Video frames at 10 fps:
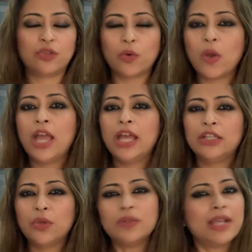So
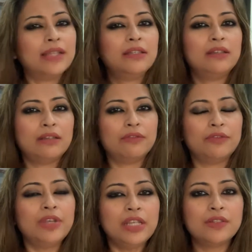those are the
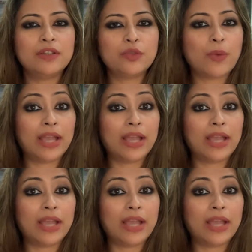reasons